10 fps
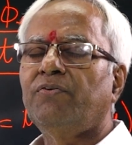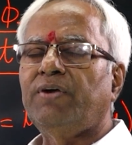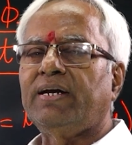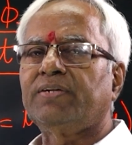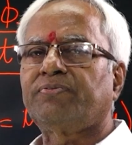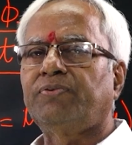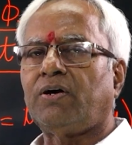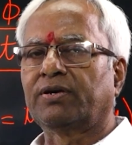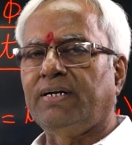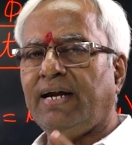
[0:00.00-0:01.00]
Whereas
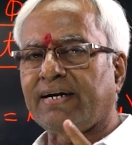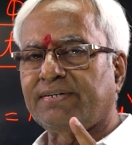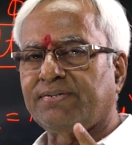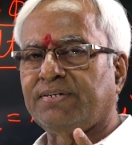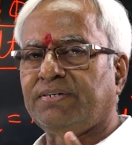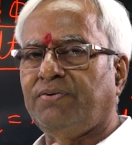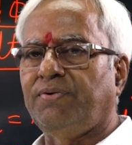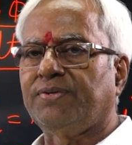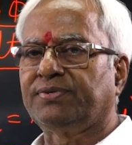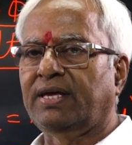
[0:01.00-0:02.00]
for electricity,
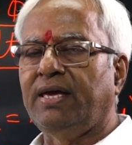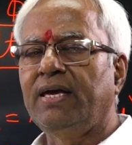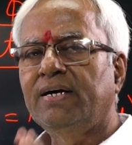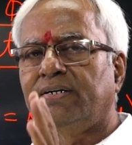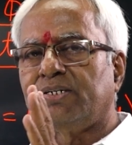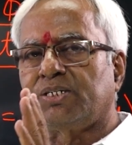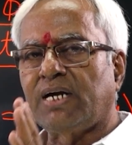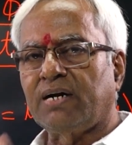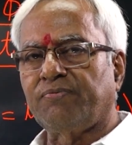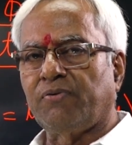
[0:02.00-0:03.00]
we say
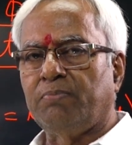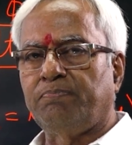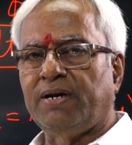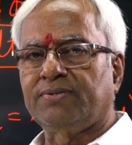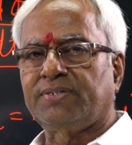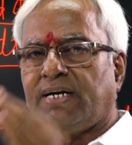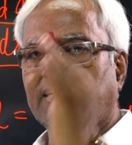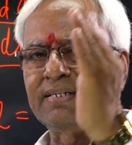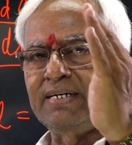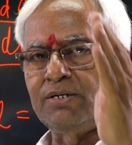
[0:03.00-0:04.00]
start from plus
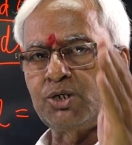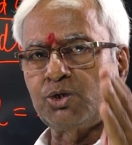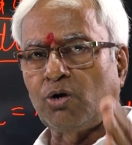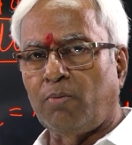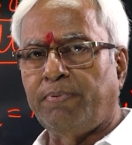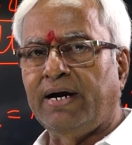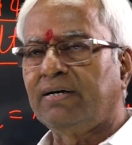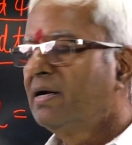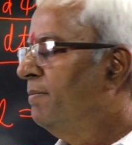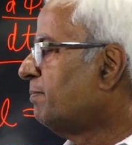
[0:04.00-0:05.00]
charge and stop at
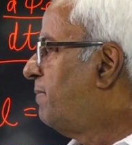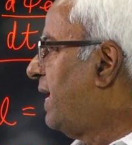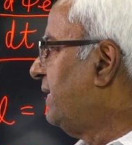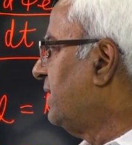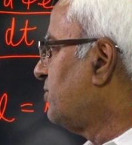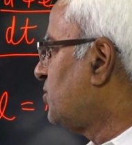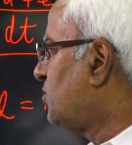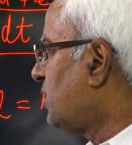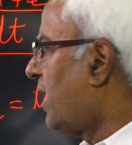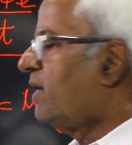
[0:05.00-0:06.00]
minus
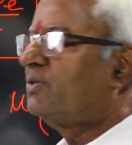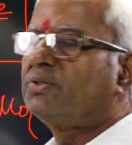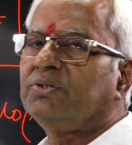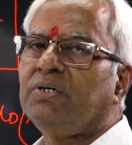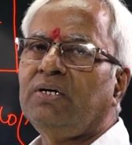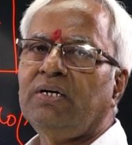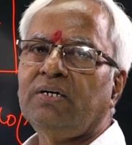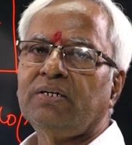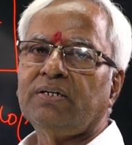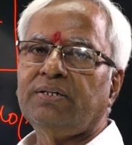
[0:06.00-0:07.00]
charge.
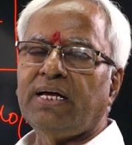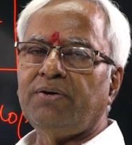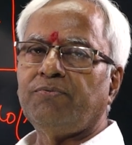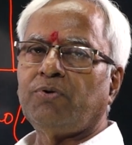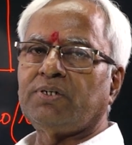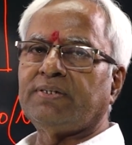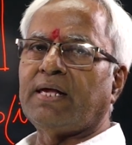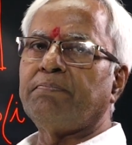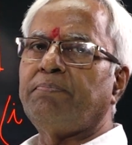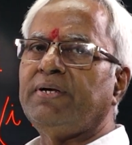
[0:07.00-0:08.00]
Then what is
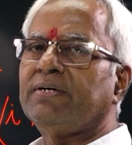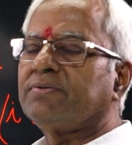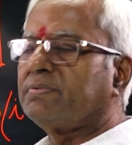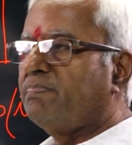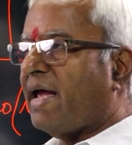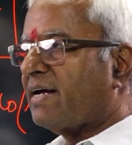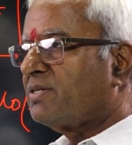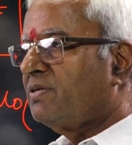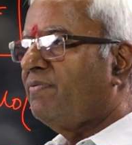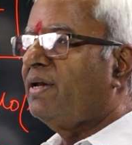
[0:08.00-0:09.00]
Ampere's
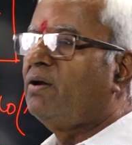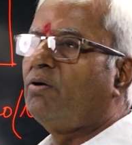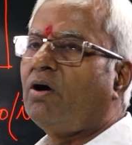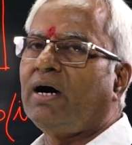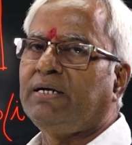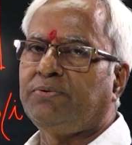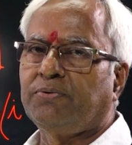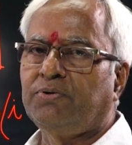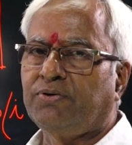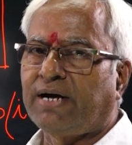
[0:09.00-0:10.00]
Maxwell law? I
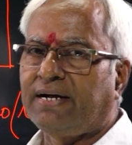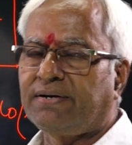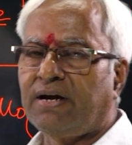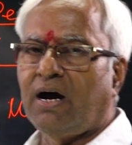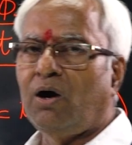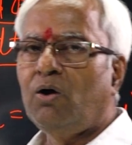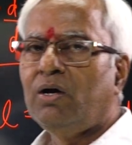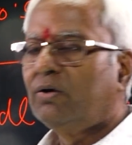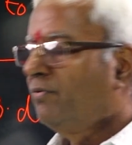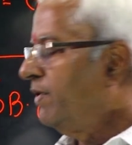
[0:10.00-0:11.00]
told you right now.
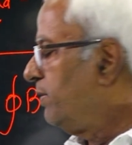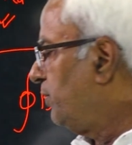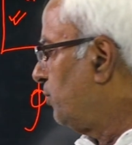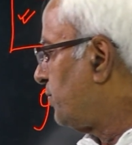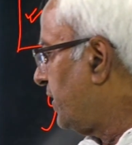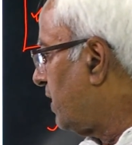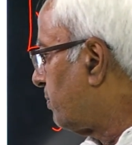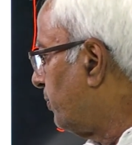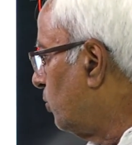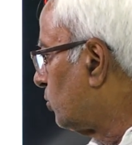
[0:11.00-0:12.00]
When you take
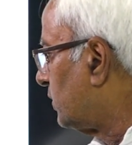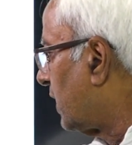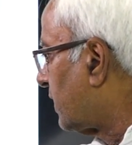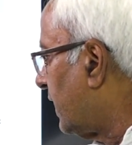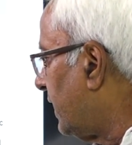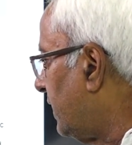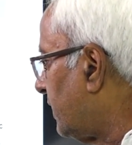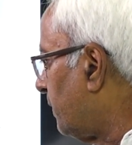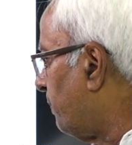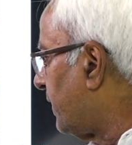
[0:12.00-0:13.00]
both the
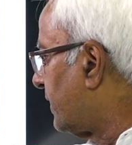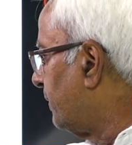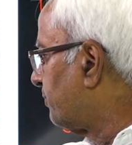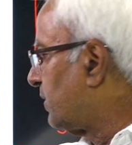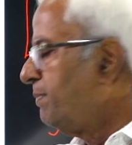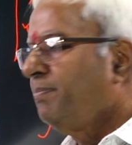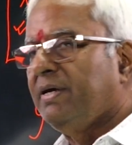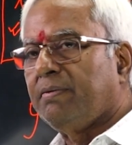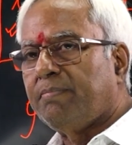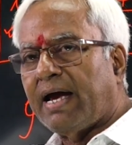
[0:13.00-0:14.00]
current, it becomes
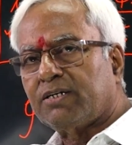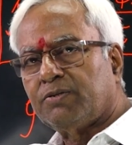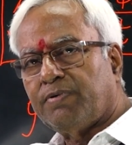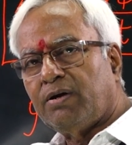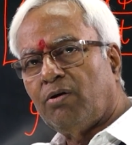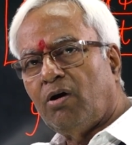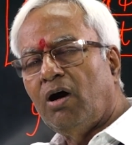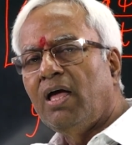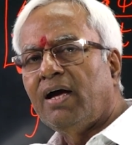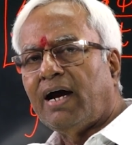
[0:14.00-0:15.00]
Ampere-Maxwell law.
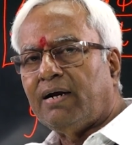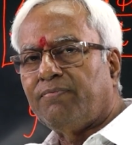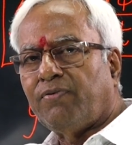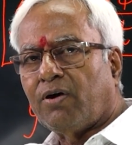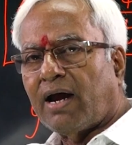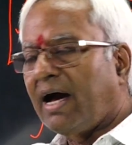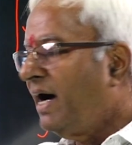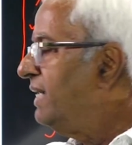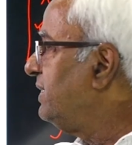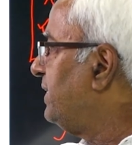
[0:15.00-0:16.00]
And for
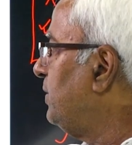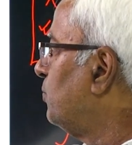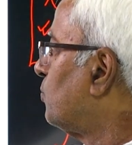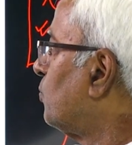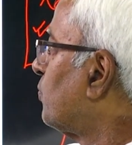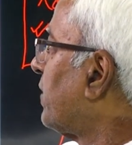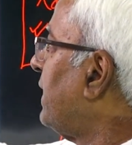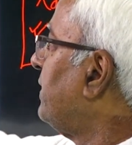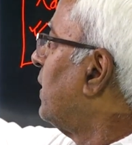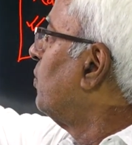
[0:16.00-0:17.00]
ID, you could
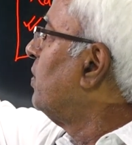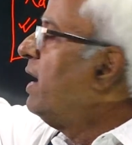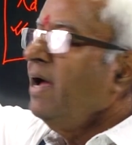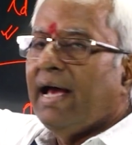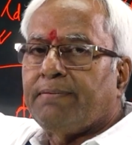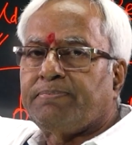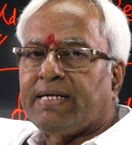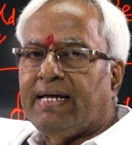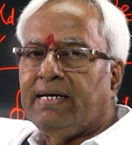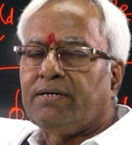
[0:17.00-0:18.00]
write down
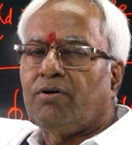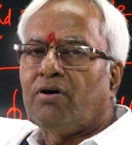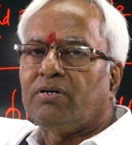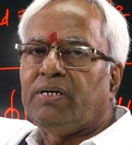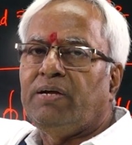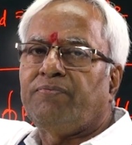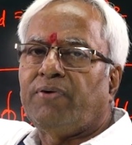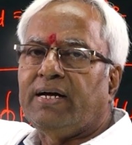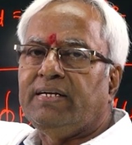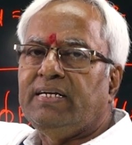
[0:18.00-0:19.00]
epsilon naught d
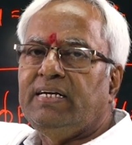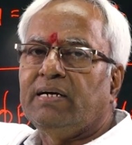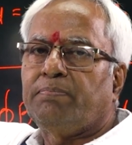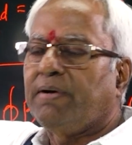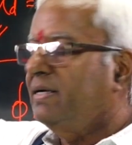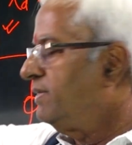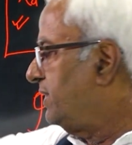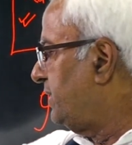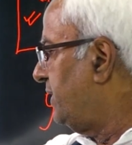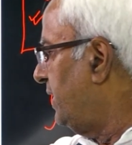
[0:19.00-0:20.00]
phi E upon
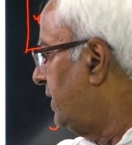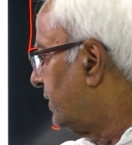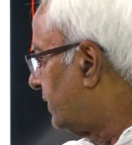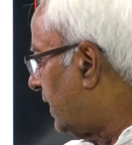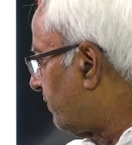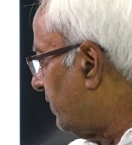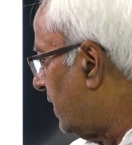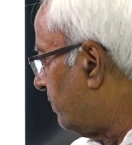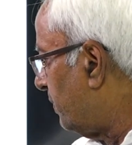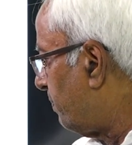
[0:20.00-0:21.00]
dt that we
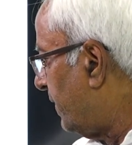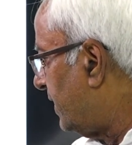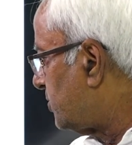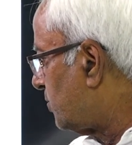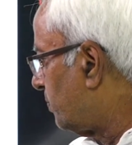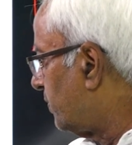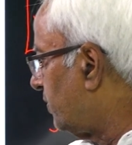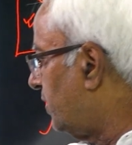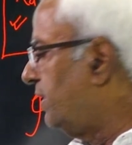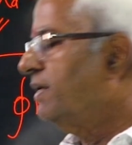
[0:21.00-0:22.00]
have replaced over
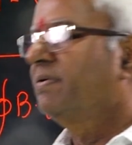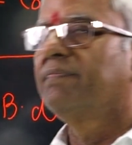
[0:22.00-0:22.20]
here.